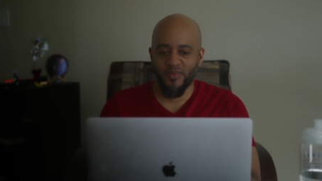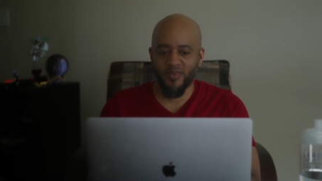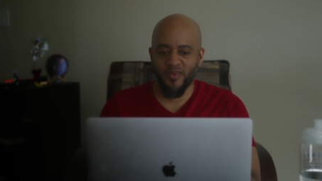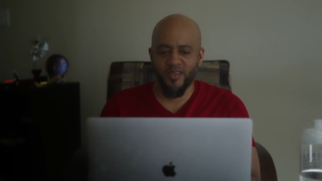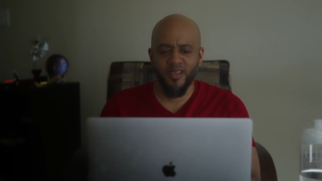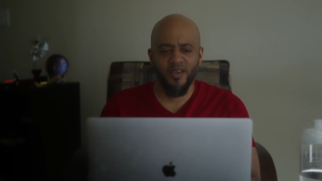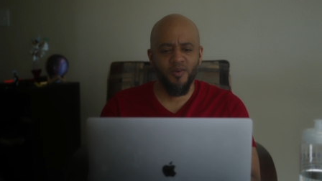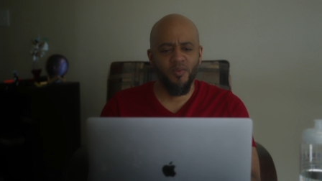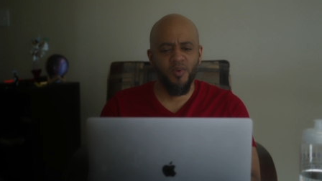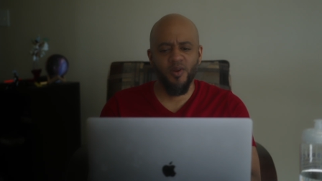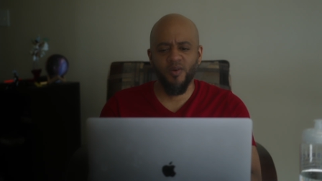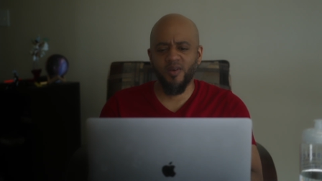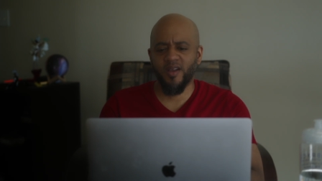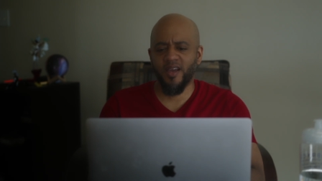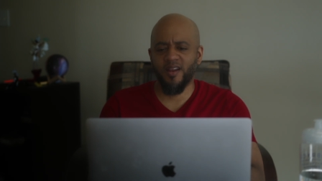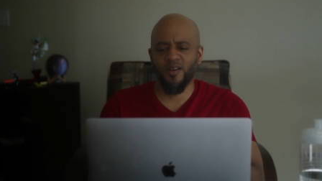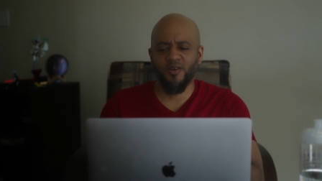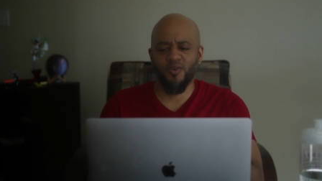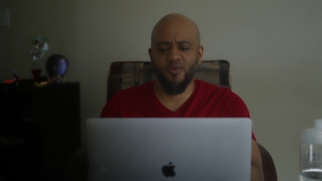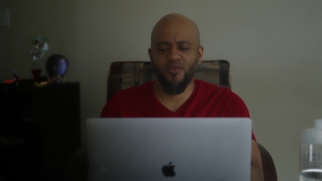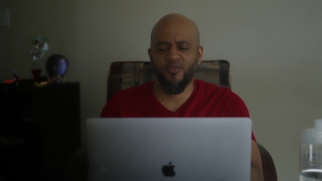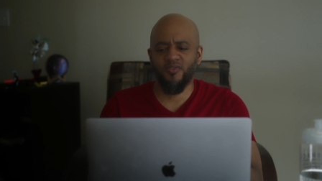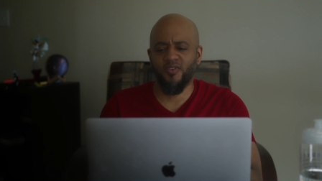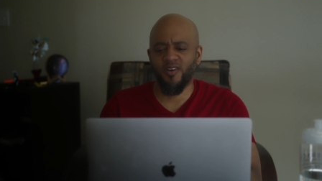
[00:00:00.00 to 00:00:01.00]
Yeah, we don't gotta
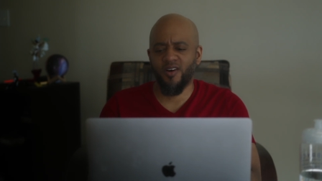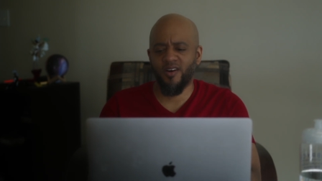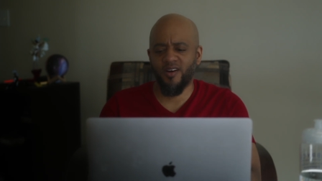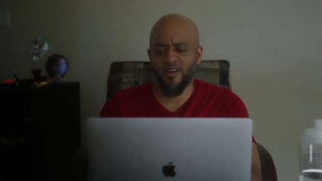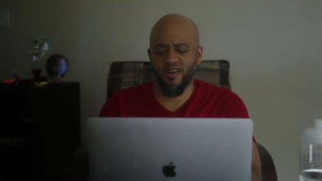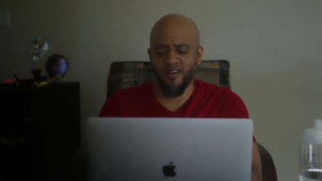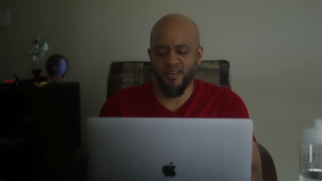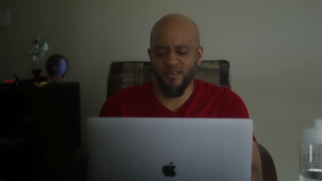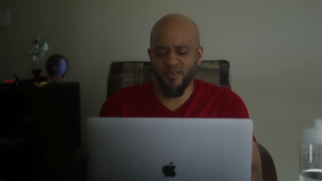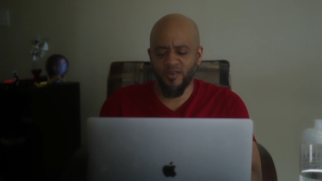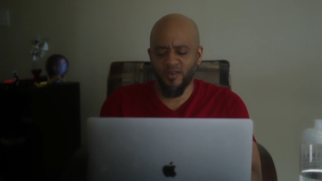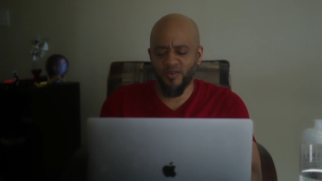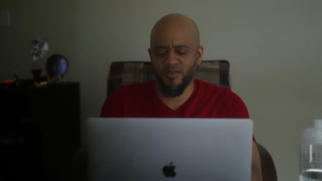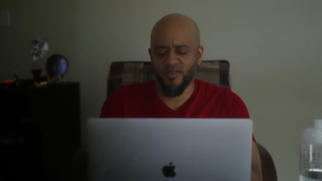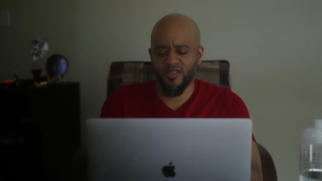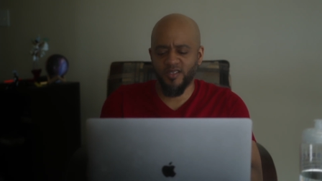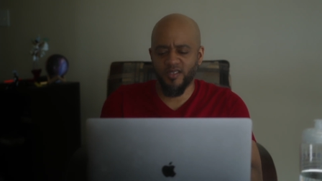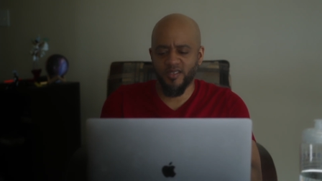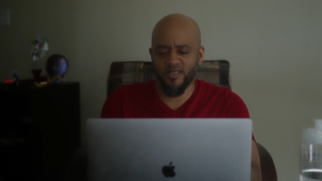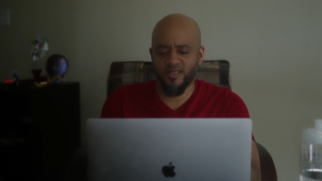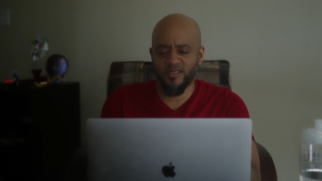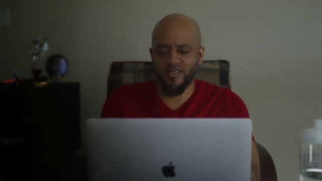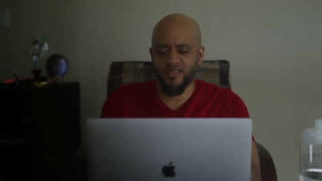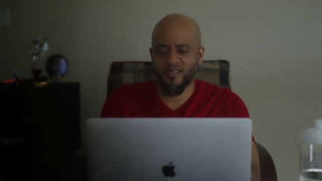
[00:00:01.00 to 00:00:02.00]
go far, you know,
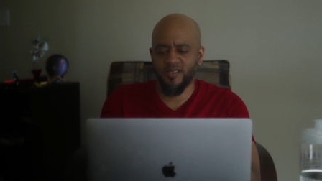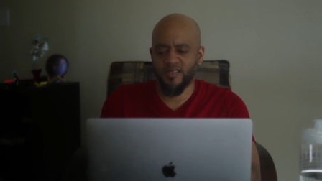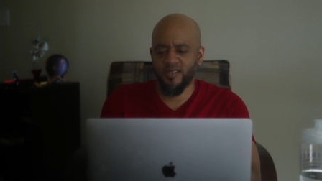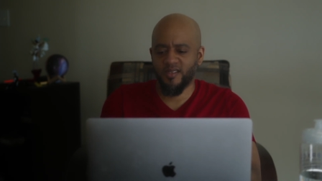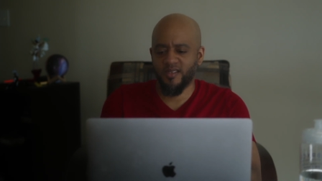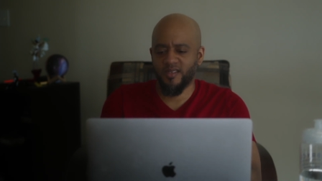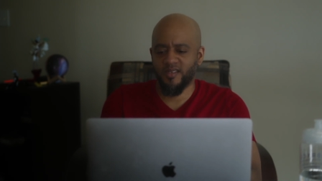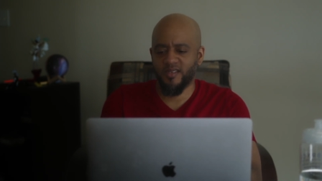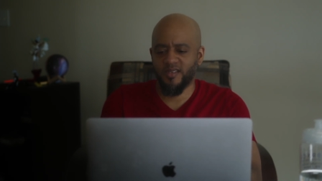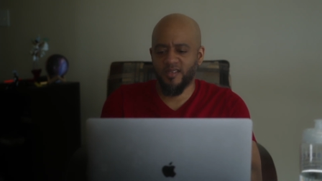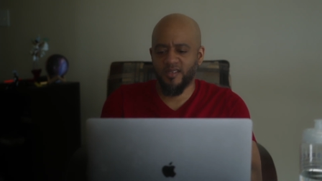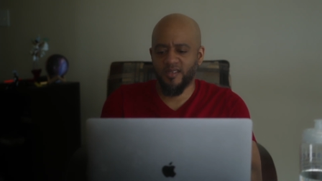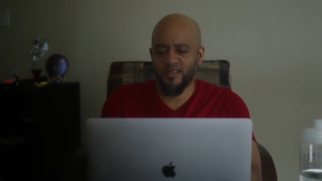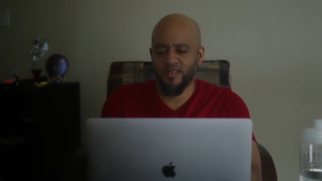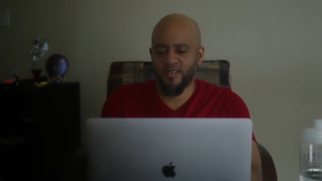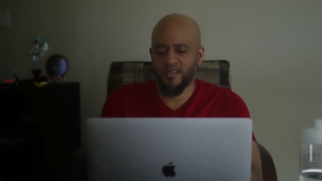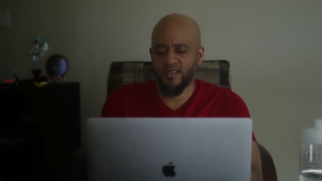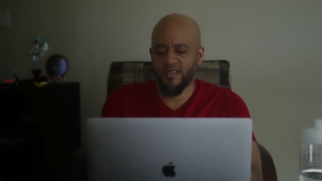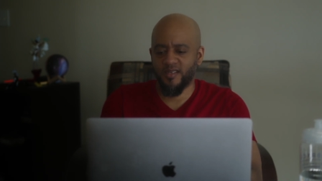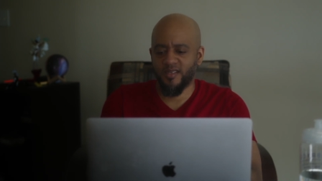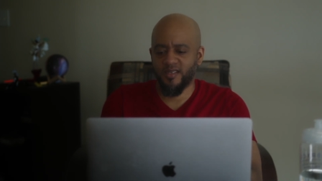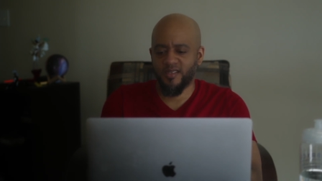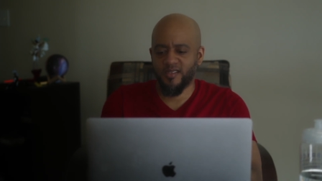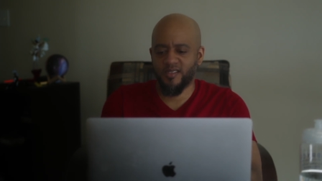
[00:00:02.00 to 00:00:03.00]
just
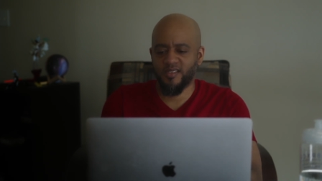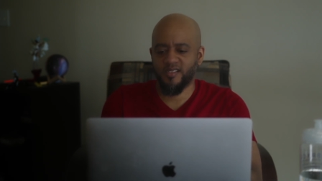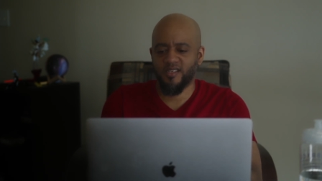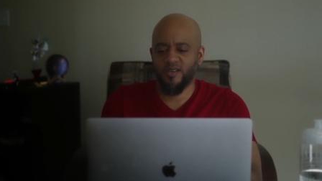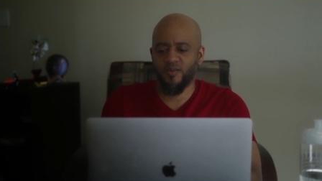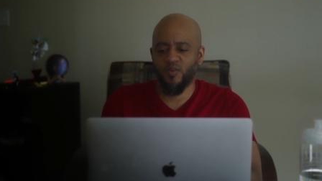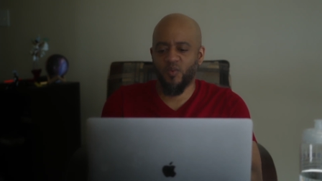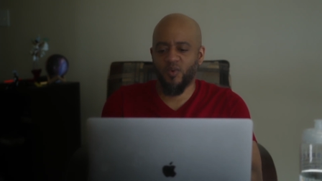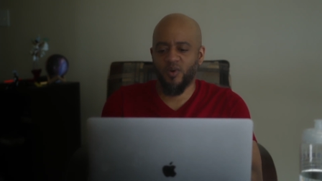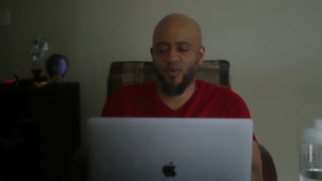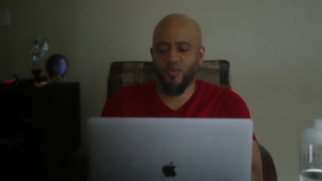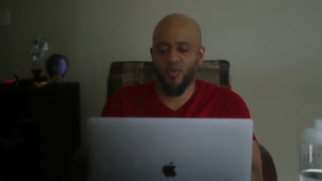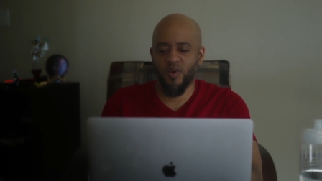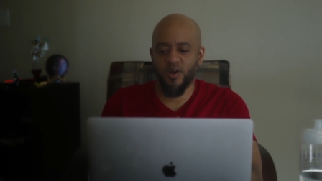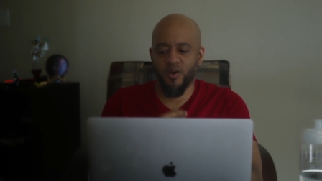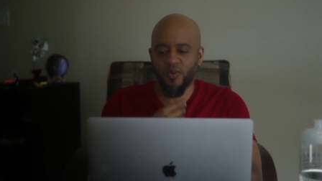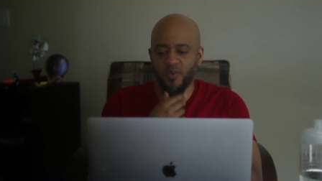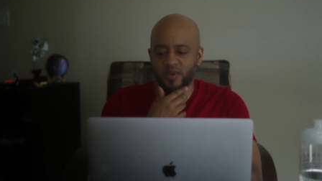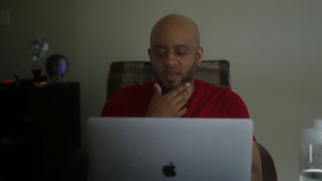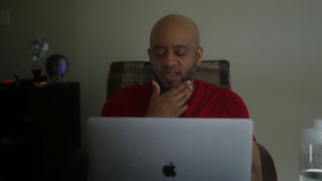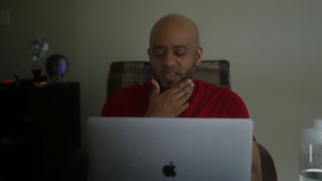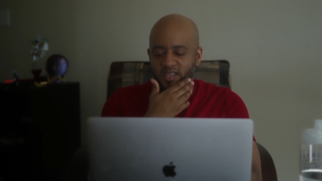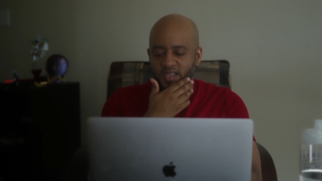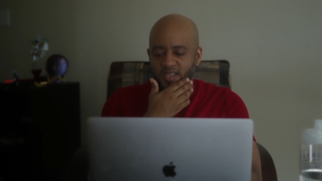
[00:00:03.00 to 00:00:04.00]
somewhere where
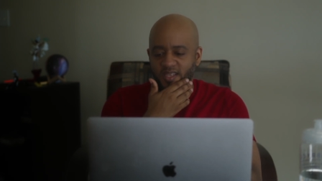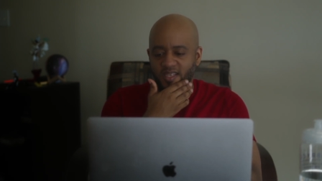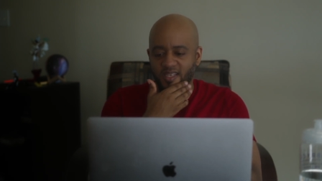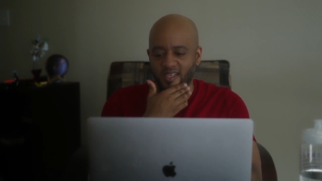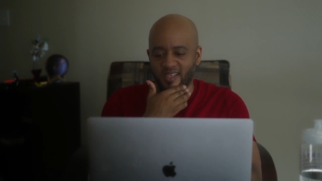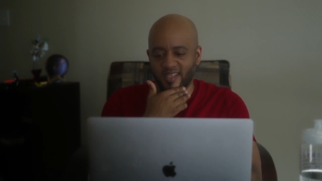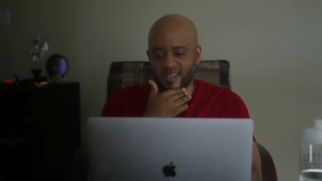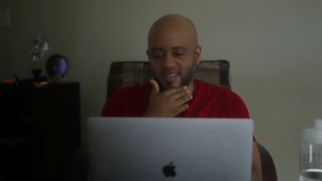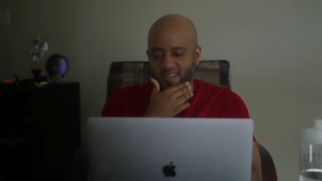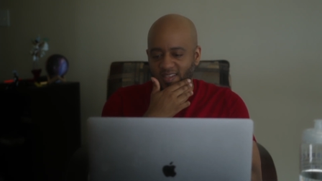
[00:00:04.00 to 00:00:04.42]
we can